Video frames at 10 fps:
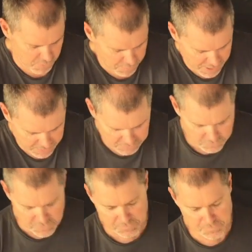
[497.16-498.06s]
pop out as
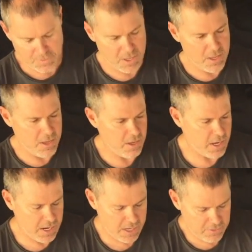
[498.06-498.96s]
well.
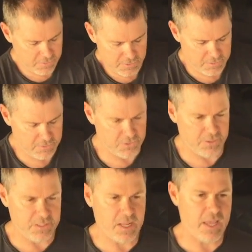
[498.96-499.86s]
And
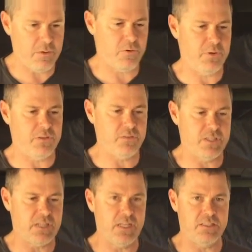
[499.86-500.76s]
during the day, what we do
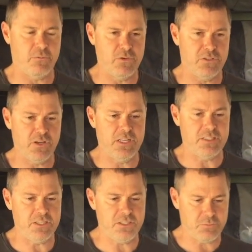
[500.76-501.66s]
is any what dirty
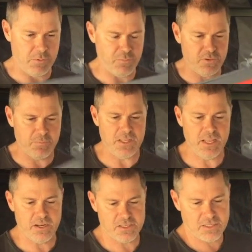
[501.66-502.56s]
dishes, we put them in
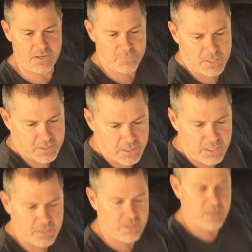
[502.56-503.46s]
there and just leave them under here.